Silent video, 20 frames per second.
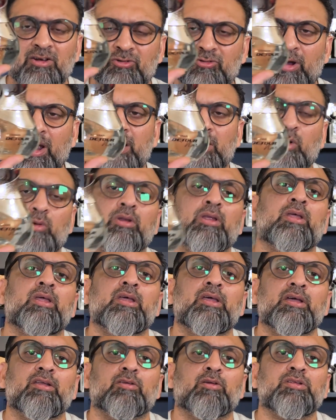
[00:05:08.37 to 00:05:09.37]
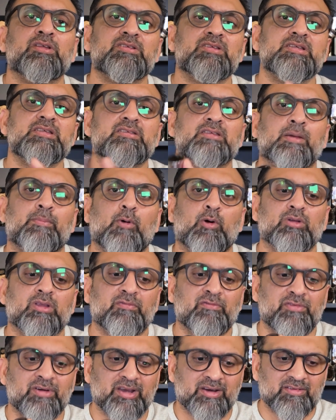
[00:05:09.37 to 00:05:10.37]
dry down. So this is about the
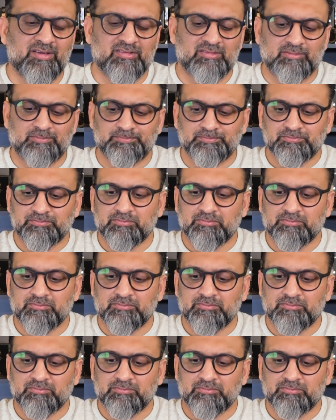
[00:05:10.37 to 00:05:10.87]
fragrance.